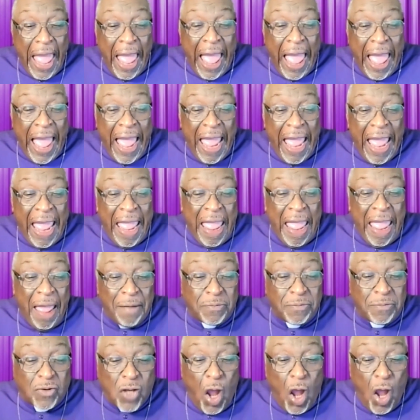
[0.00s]
I
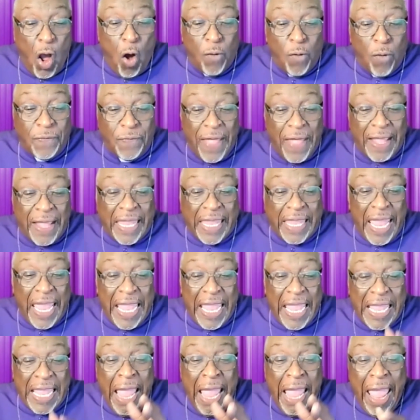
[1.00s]
am told that
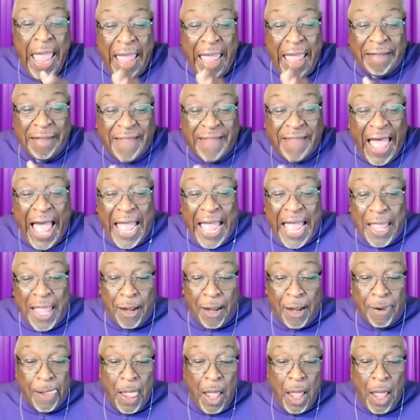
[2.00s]
King
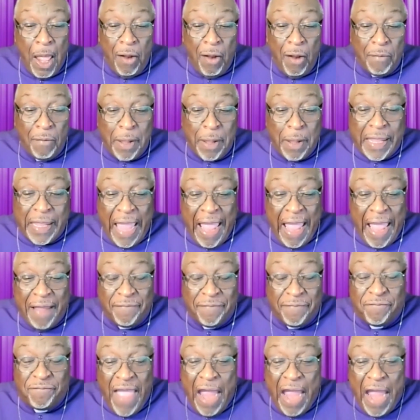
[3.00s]
Ahaziah
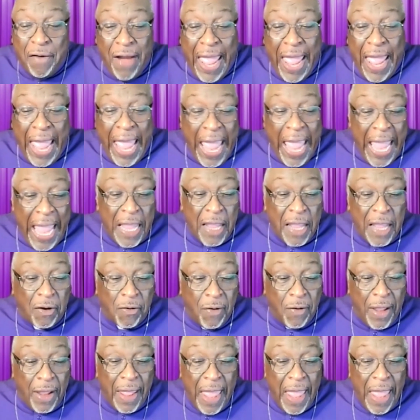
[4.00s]
became very
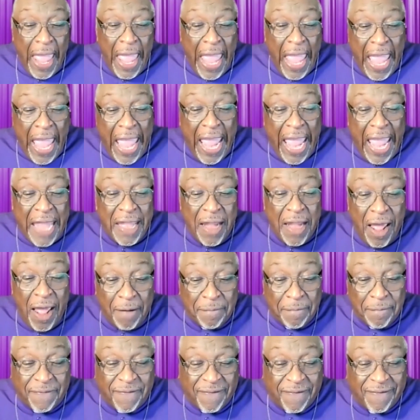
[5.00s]
angry and
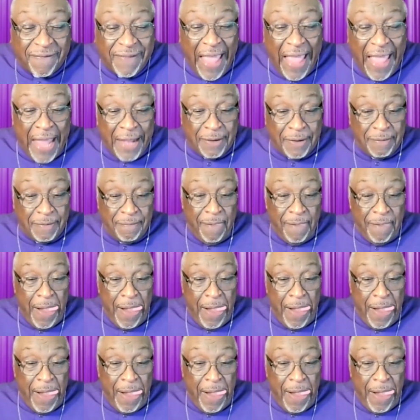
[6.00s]
upset.